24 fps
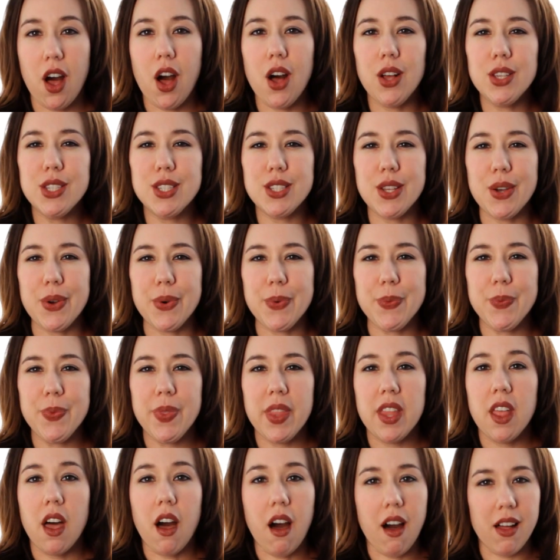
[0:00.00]
Also,
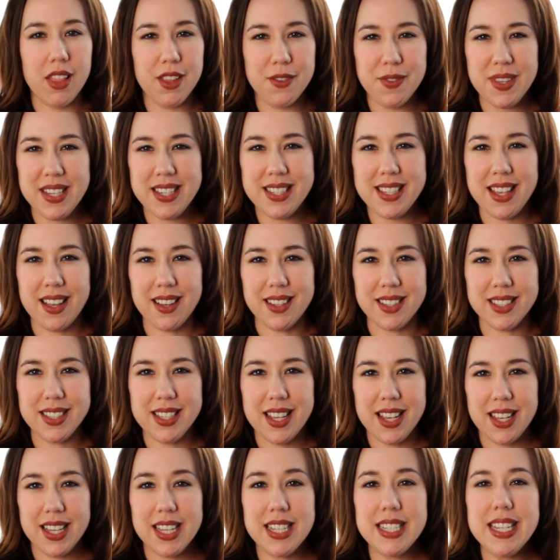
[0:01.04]
all of these cells
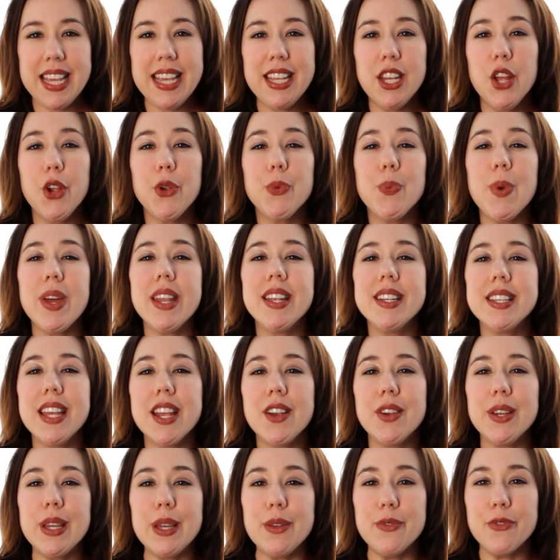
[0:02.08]
contain
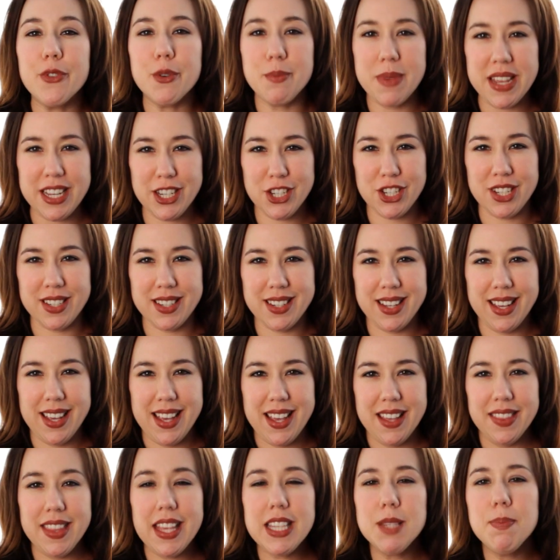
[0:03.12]
hereditary information
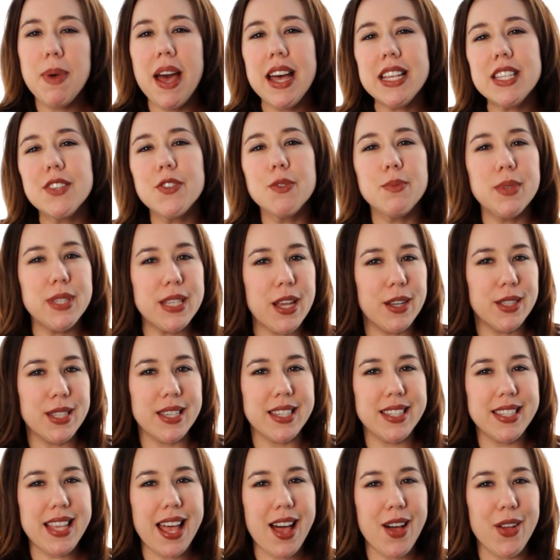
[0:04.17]
that's passed from cell to
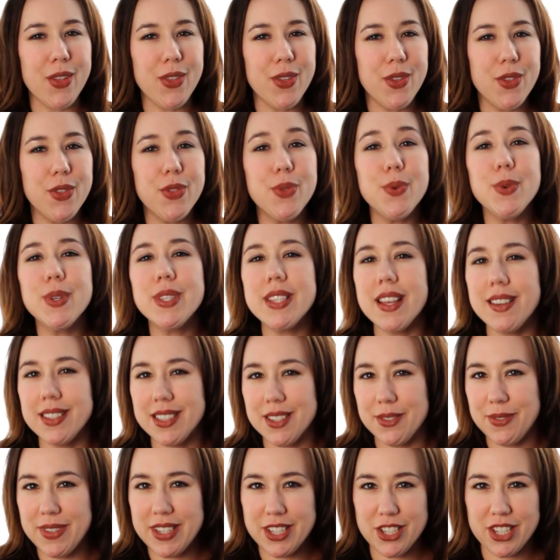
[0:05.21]
cell through cell
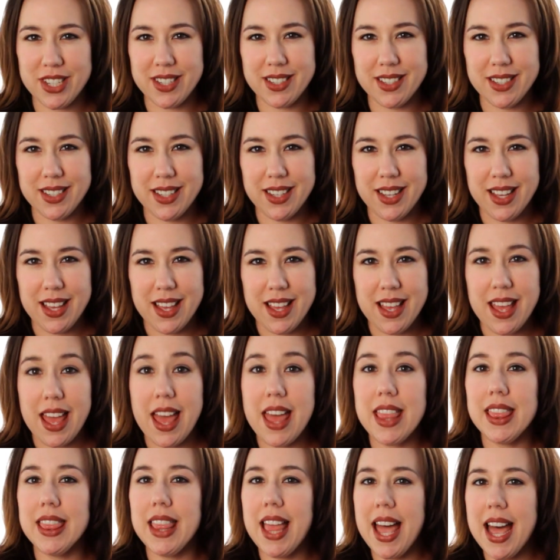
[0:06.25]
division.
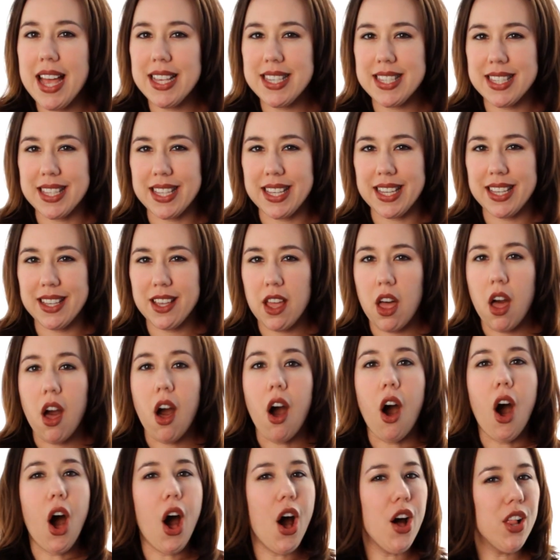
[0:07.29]
And lastly,
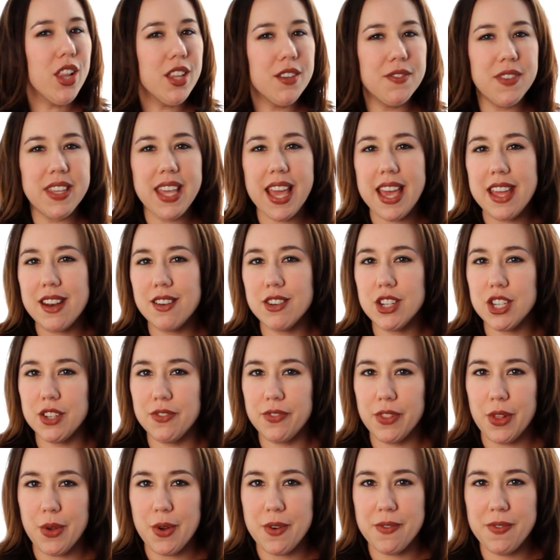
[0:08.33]
all of the energy
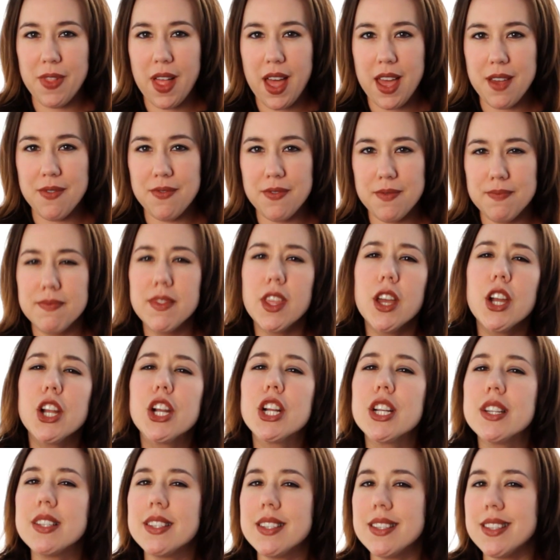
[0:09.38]
flow of life
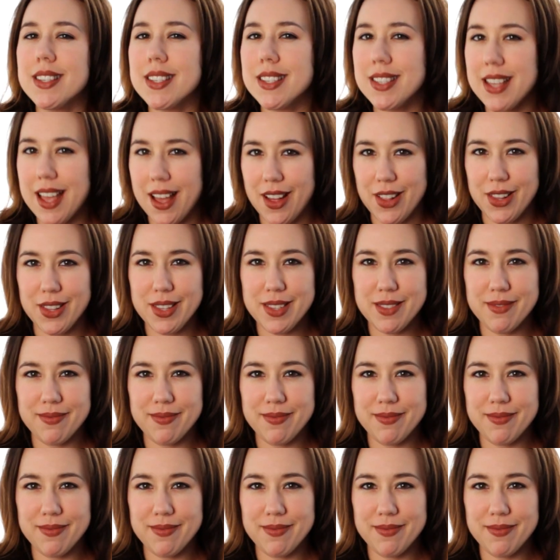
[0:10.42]
occurs in the cell.